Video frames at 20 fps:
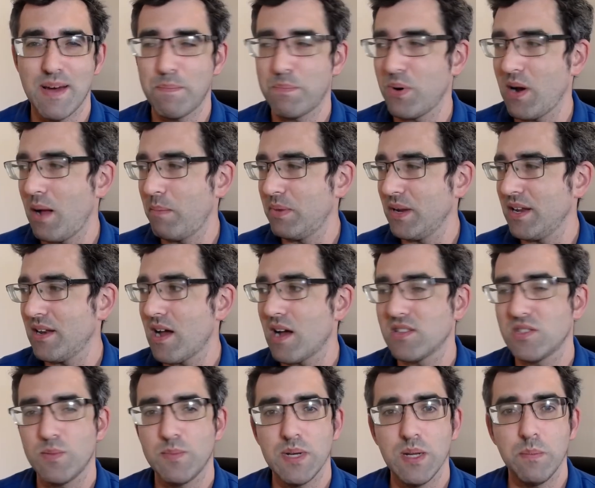probably not
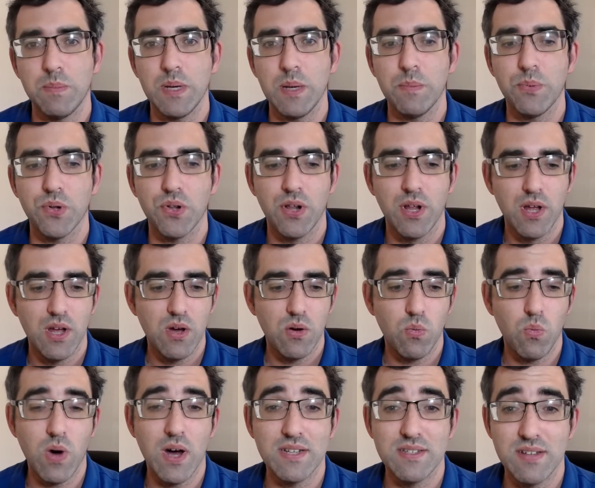so many people
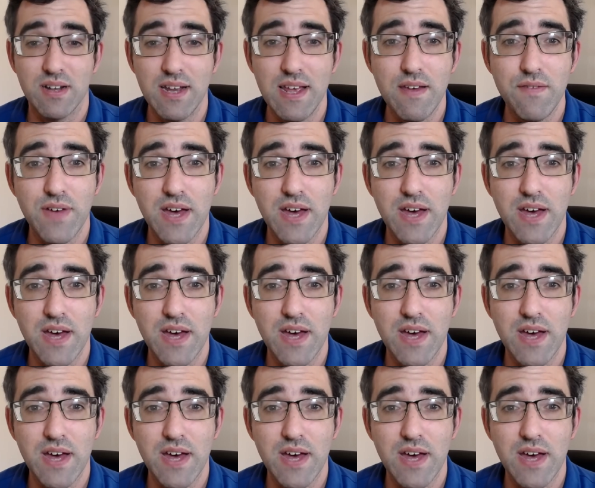want to live,